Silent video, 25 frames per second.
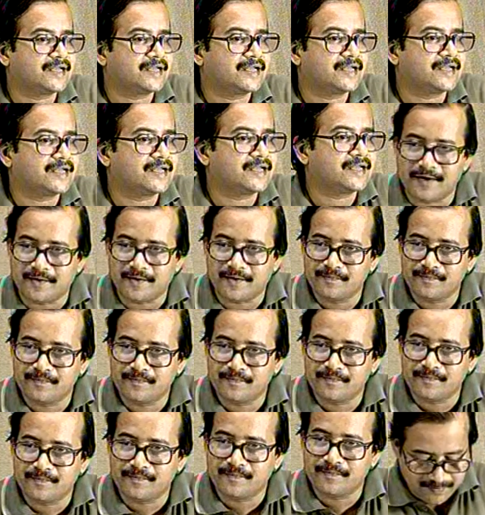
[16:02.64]
over.
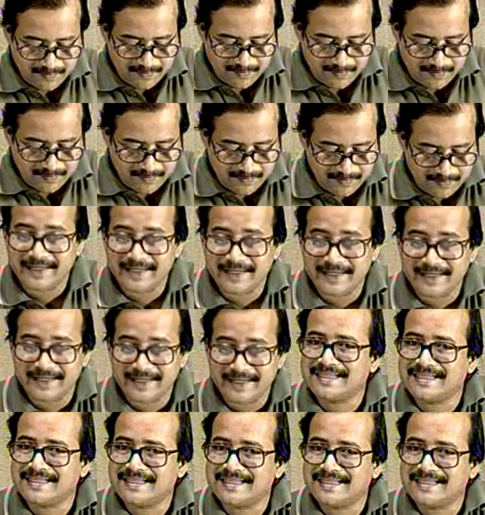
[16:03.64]
That means every t
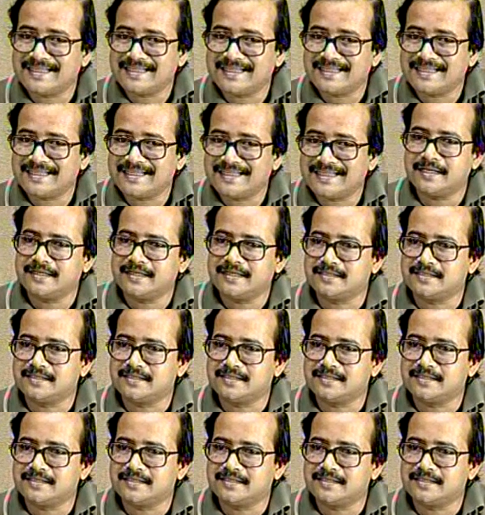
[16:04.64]
second I have to take a
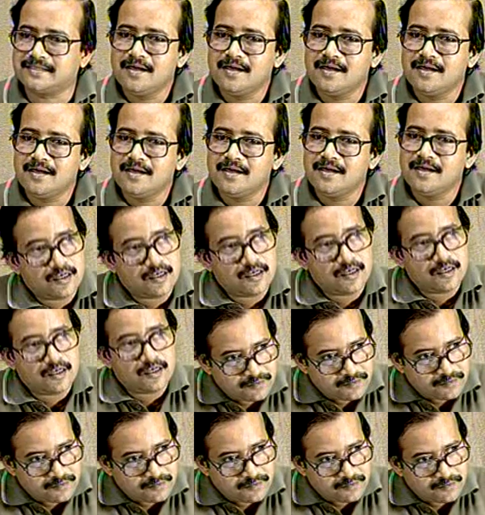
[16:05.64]
decision. So I will be
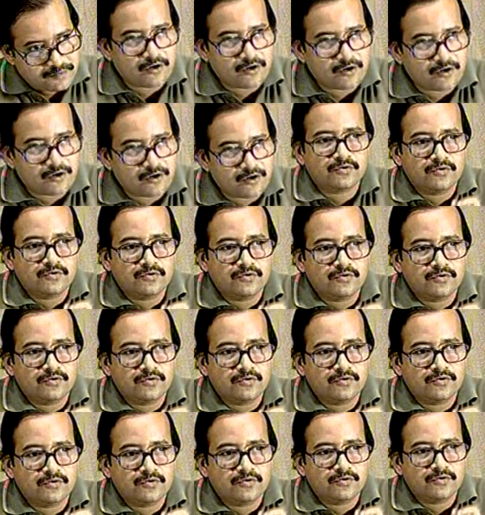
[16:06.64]
observing noise only over a
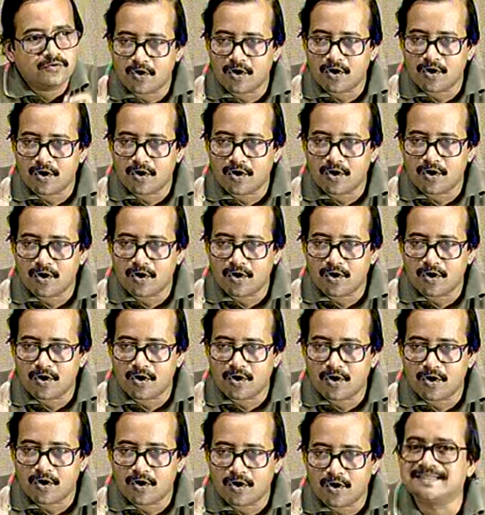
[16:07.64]
very small duration of
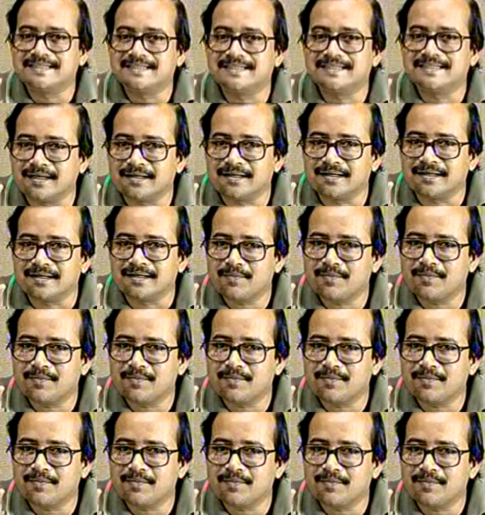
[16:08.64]
t second, capital
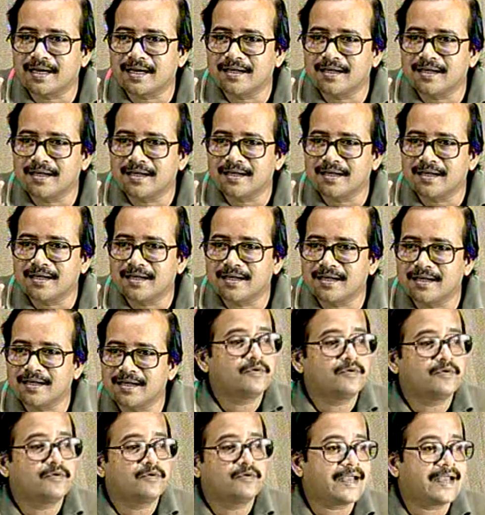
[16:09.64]
T second.
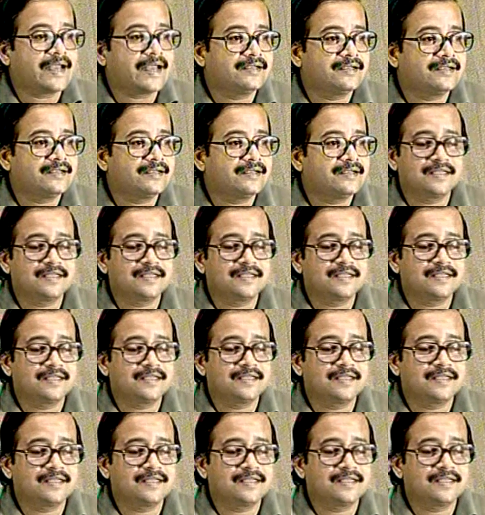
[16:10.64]
Nobody guarantees that the
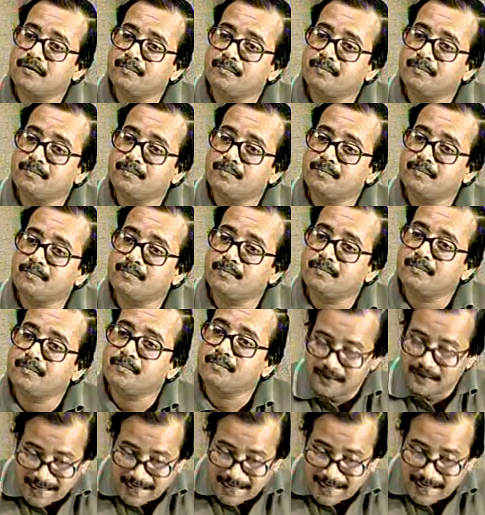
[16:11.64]
corresponding mean of
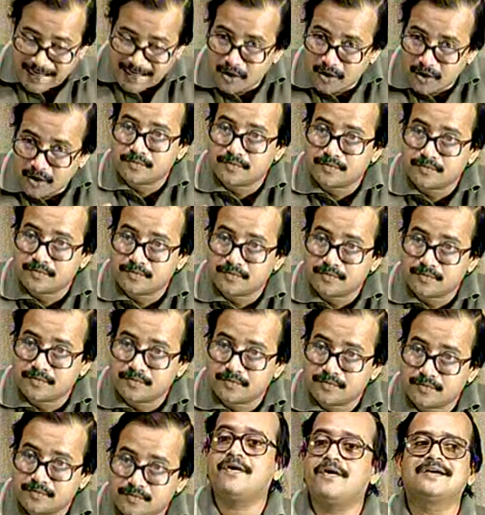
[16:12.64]
that noise
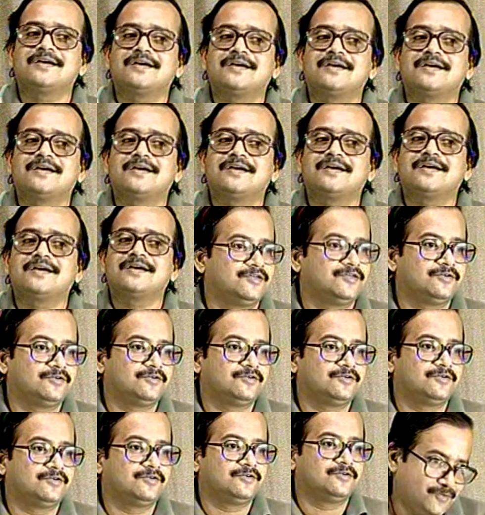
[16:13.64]
sample function is 0,
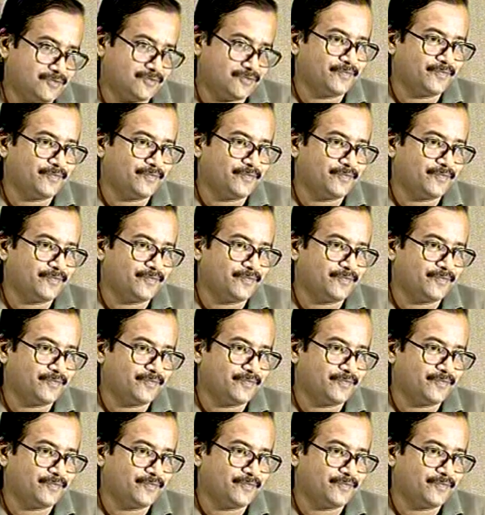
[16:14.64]
no,